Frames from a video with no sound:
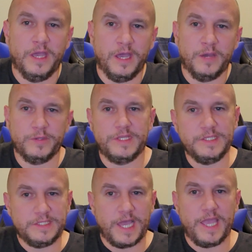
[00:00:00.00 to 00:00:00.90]
With
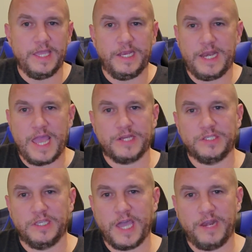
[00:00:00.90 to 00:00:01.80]
this diet, it
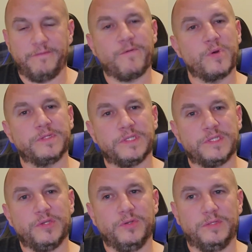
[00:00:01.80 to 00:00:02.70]
actually kind of forces
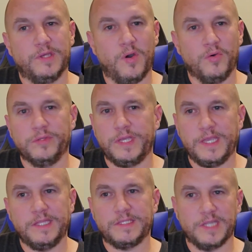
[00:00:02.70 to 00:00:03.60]
you to only
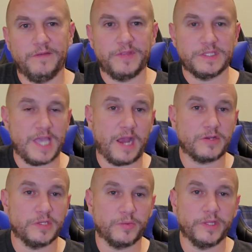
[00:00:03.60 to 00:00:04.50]
eat stuff that's
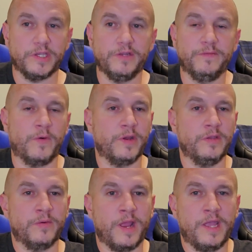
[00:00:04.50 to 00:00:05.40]
actually really good for
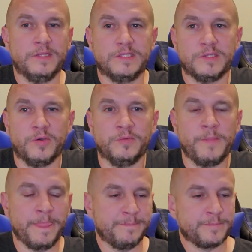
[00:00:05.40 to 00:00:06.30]
you, right? So
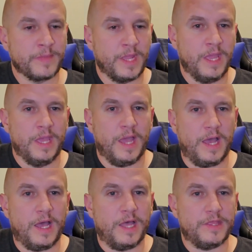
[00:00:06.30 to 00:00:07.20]

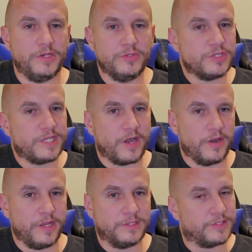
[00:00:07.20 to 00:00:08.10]
the
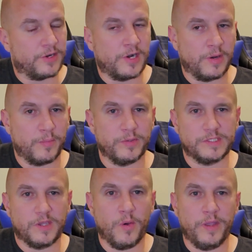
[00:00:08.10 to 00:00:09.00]
Nutritarian term was
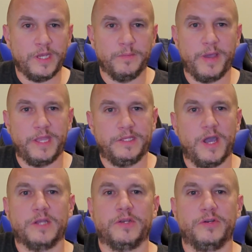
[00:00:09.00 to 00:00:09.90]
coined by
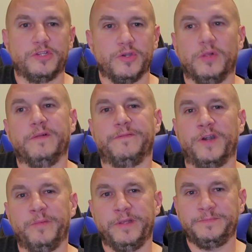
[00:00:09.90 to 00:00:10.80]
Dr. Joel
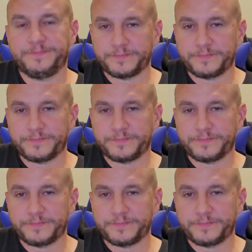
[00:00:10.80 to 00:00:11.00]
Fuhrman.